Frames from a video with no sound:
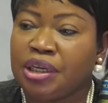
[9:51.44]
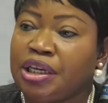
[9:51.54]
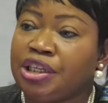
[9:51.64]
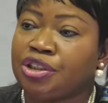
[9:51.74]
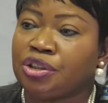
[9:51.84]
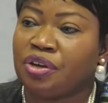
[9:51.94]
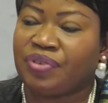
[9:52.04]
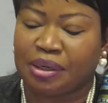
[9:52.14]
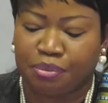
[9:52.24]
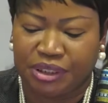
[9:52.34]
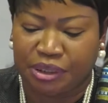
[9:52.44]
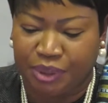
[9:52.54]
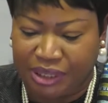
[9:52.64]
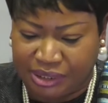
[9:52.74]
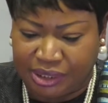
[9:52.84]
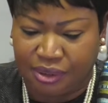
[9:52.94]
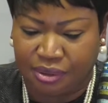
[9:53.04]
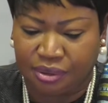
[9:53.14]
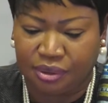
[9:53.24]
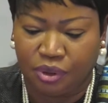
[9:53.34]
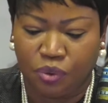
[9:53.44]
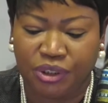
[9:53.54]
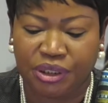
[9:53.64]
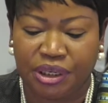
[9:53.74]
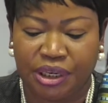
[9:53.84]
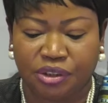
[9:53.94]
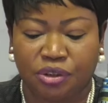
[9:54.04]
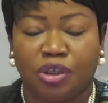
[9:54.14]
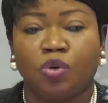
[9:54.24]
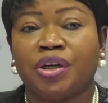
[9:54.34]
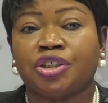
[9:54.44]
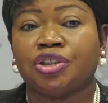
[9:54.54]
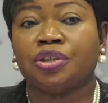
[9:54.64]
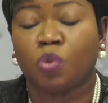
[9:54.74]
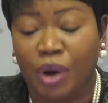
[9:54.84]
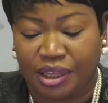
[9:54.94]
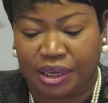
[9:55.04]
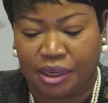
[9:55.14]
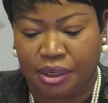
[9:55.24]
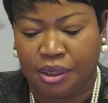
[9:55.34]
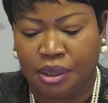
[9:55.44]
issues of admissibility, which relate to the question whether